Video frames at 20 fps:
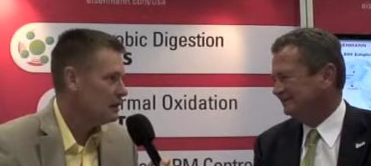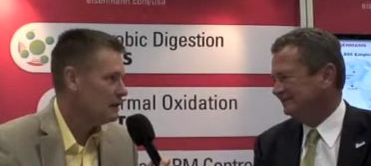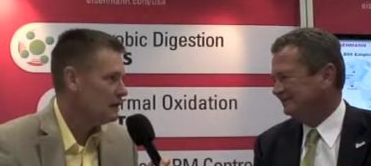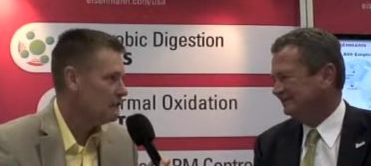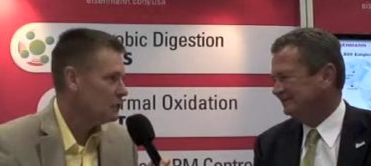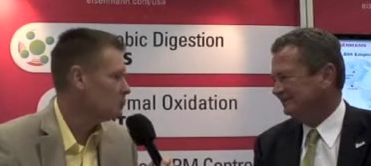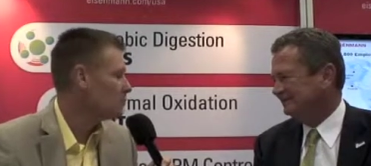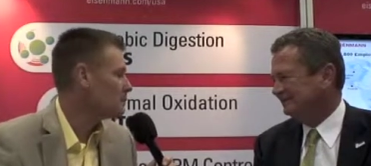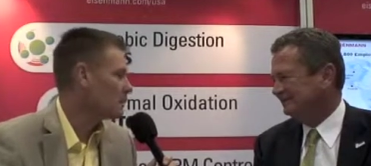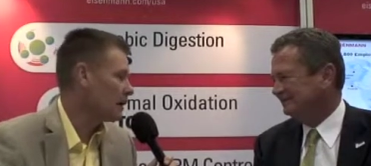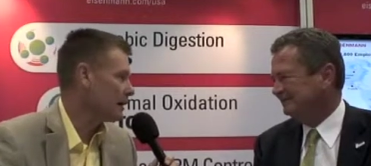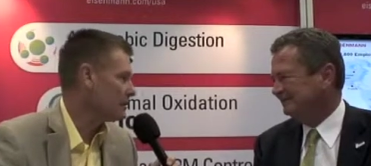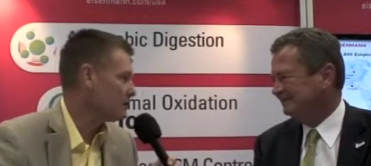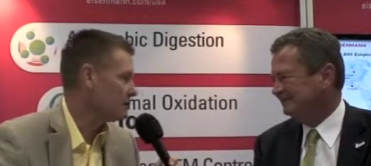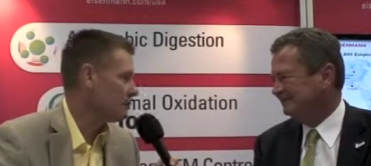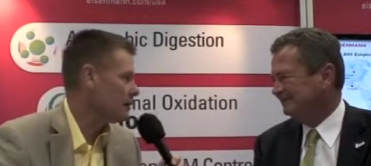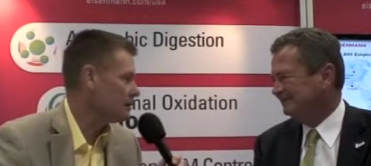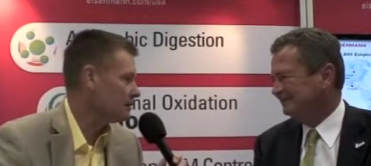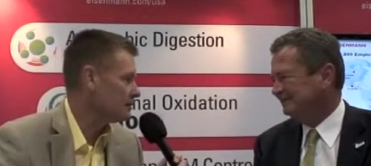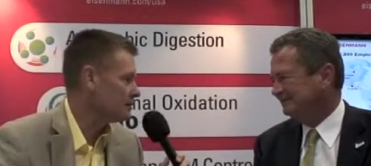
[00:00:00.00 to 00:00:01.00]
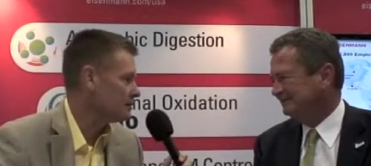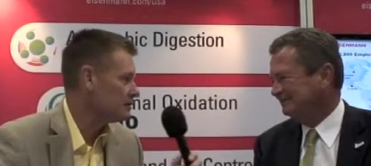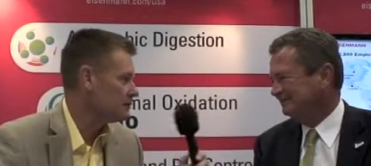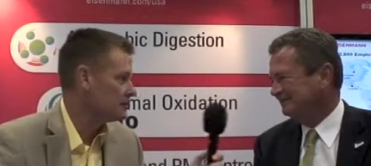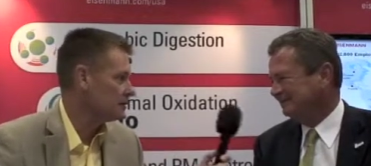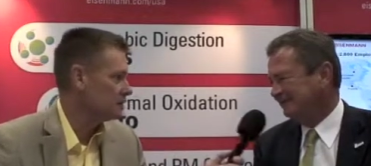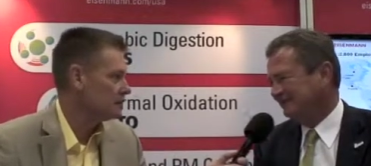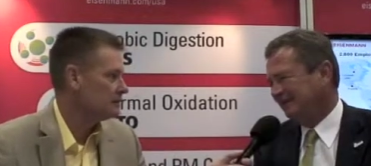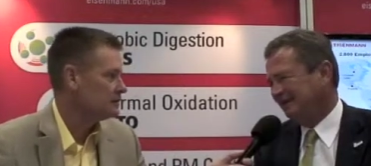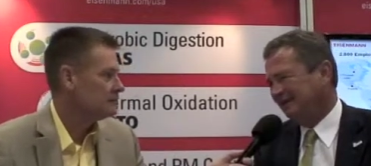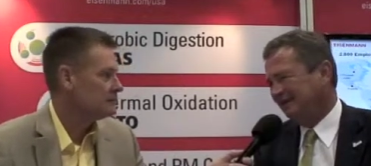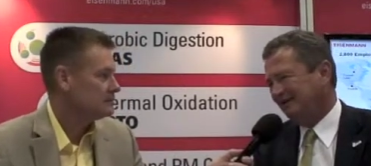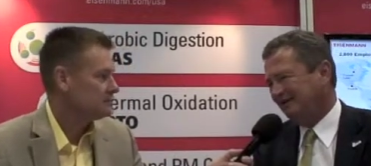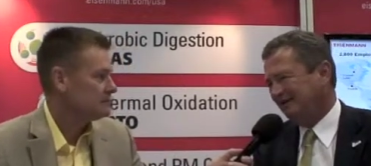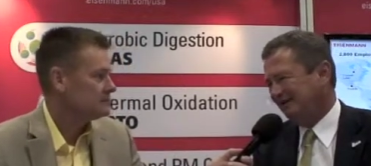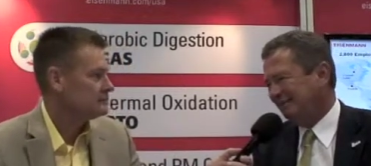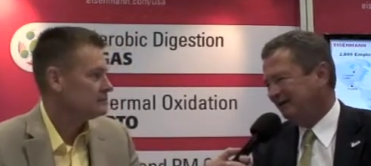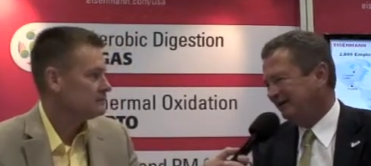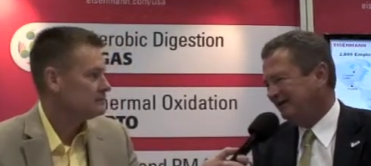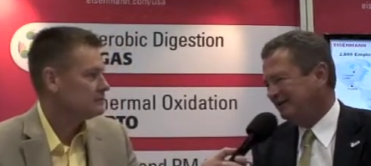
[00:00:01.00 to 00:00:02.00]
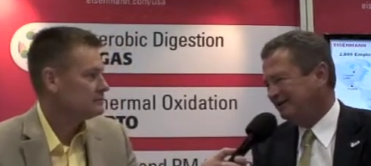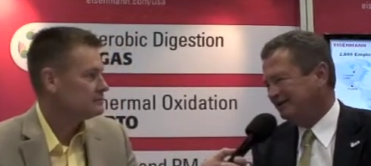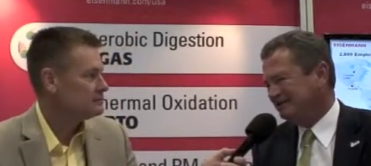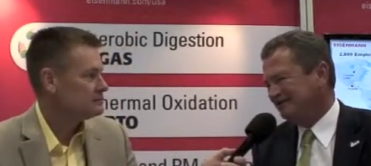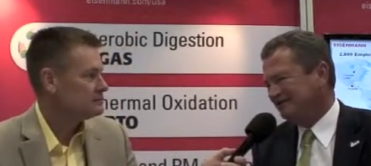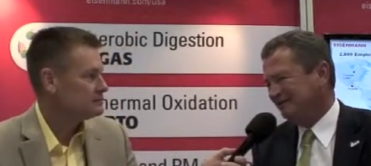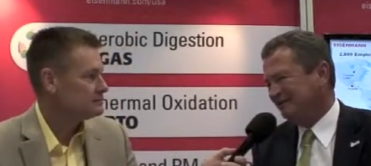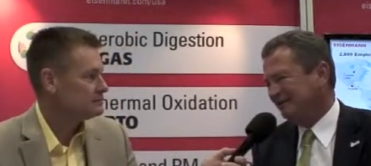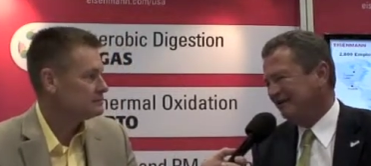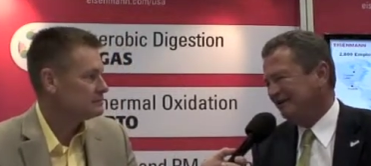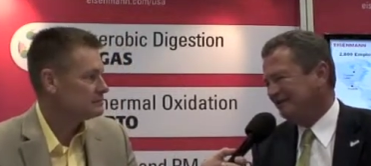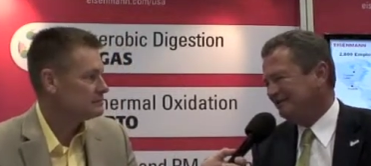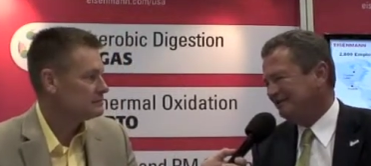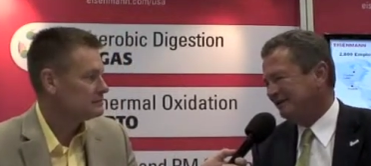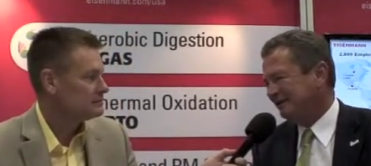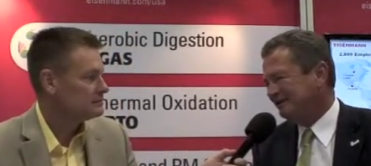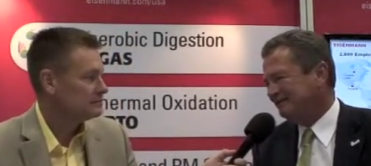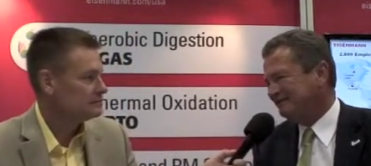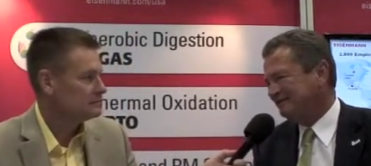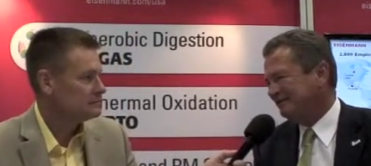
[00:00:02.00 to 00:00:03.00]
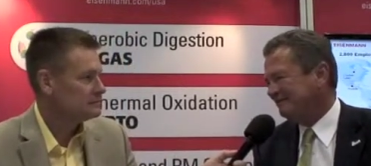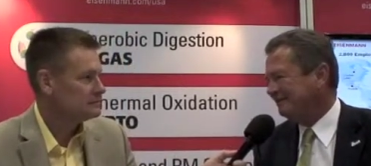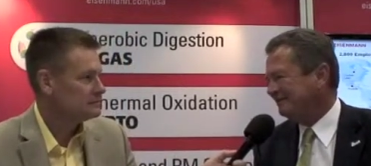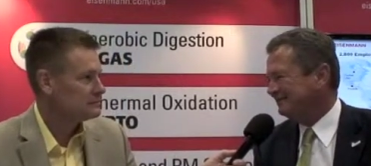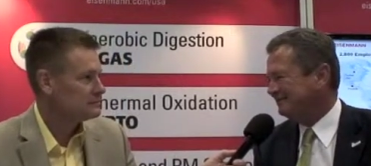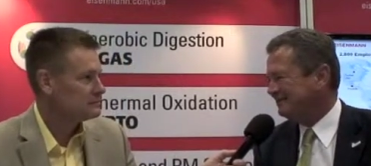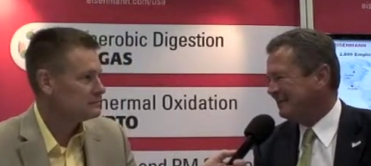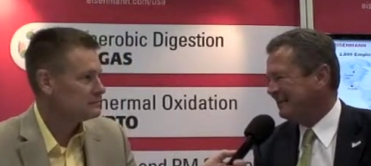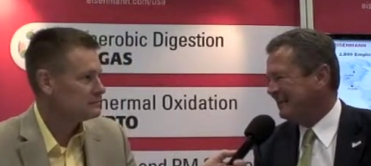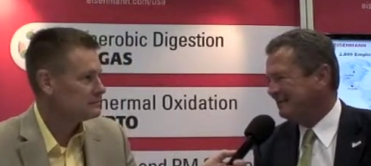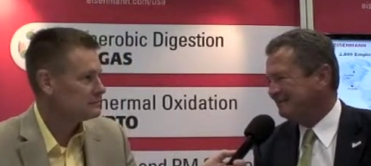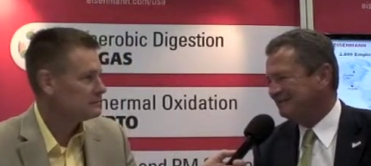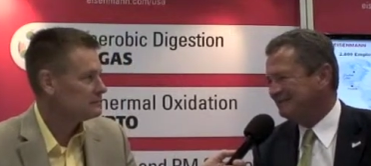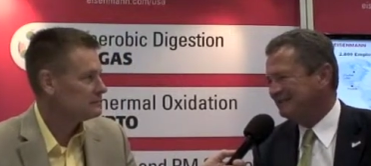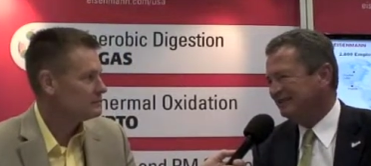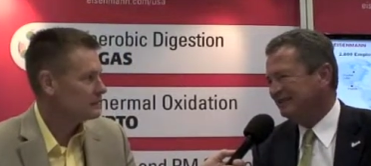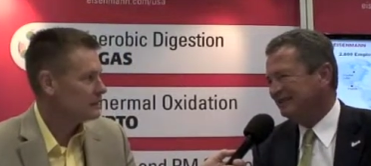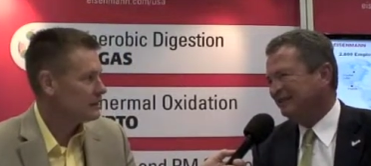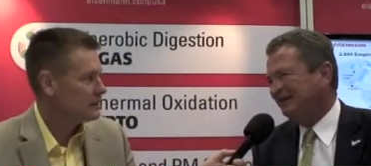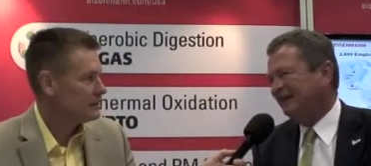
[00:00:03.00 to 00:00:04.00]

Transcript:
Speaker 1: food price volatility. Oh, Mike, because you and I have talked several times.